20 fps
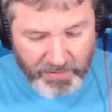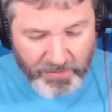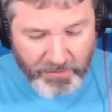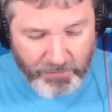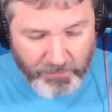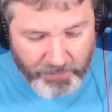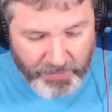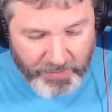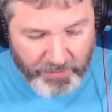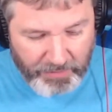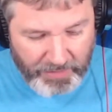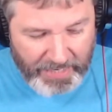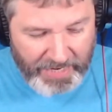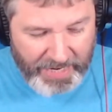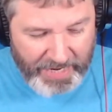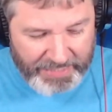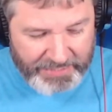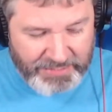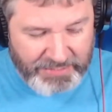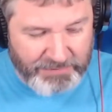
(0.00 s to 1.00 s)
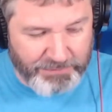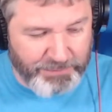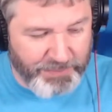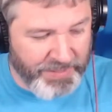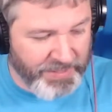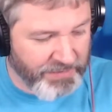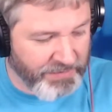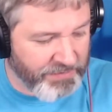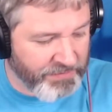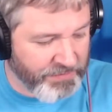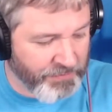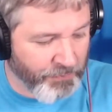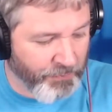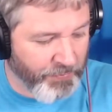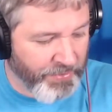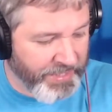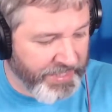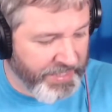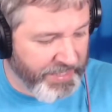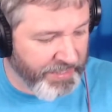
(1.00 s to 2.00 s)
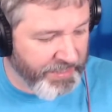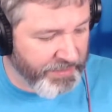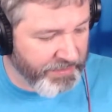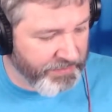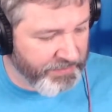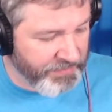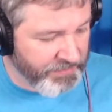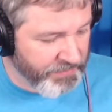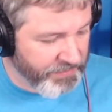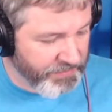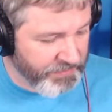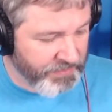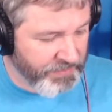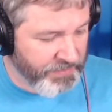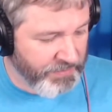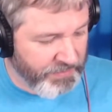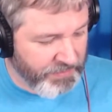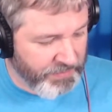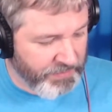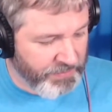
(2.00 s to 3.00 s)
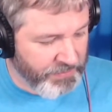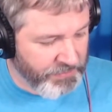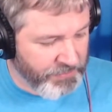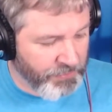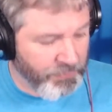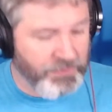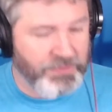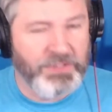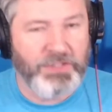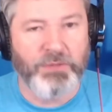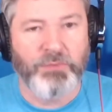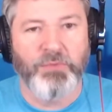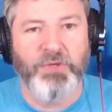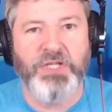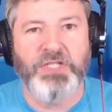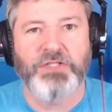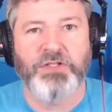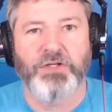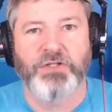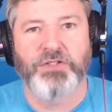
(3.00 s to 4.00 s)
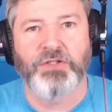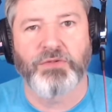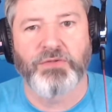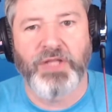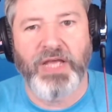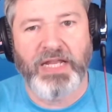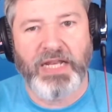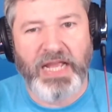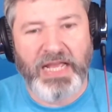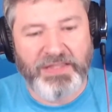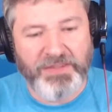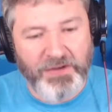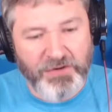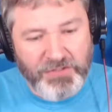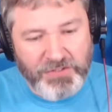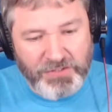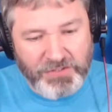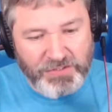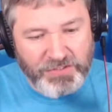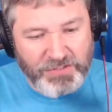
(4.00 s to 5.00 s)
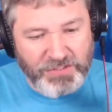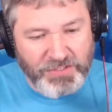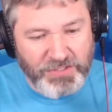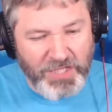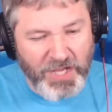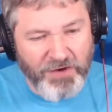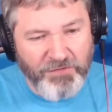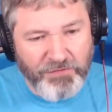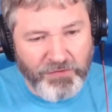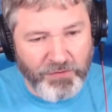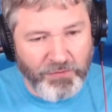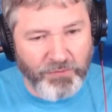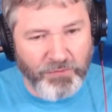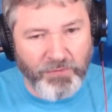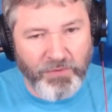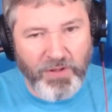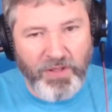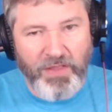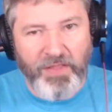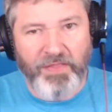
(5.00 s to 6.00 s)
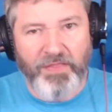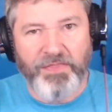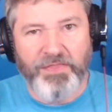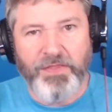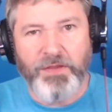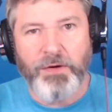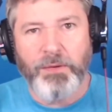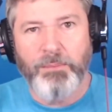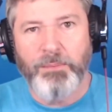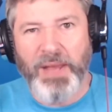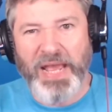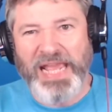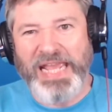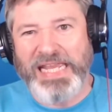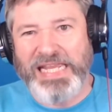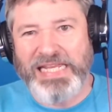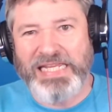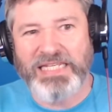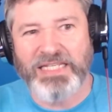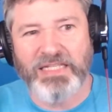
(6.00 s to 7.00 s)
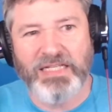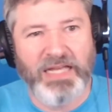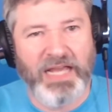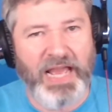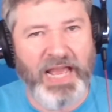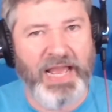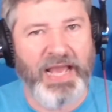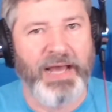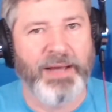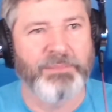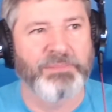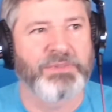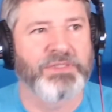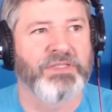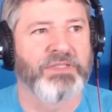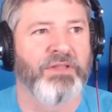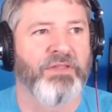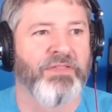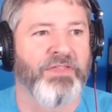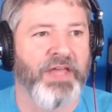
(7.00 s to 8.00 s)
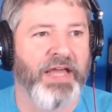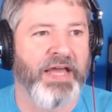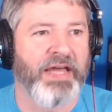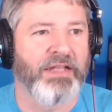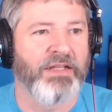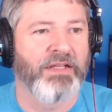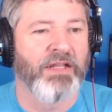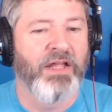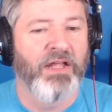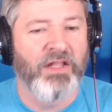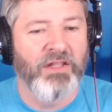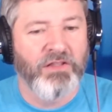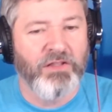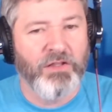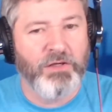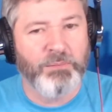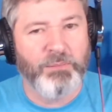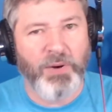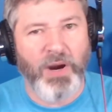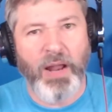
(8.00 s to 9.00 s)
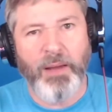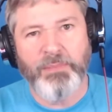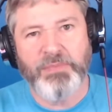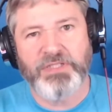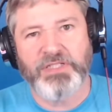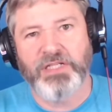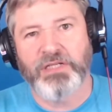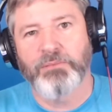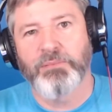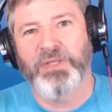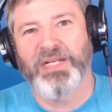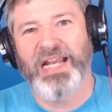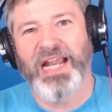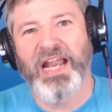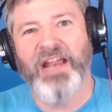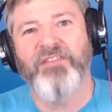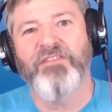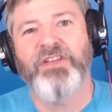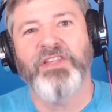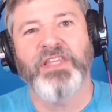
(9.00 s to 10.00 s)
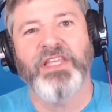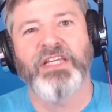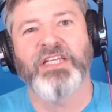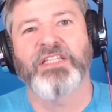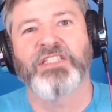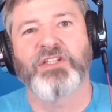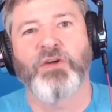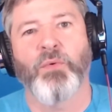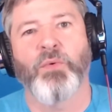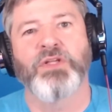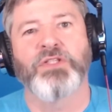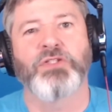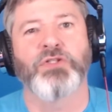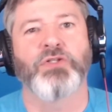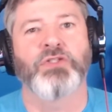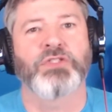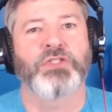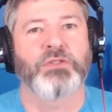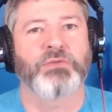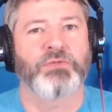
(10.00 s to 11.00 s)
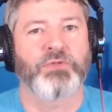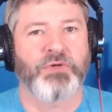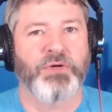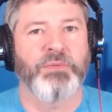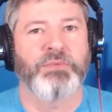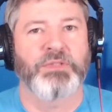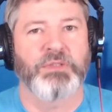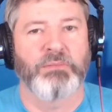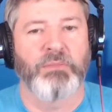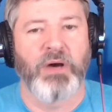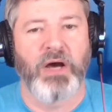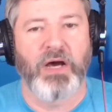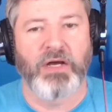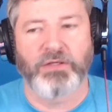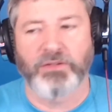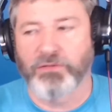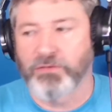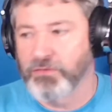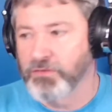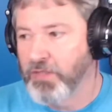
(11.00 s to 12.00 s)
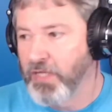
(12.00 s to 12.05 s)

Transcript: Well, I spent the weekend doing some research on that, and there's several that are paid apps that look promising, but everything is going to a subscription model.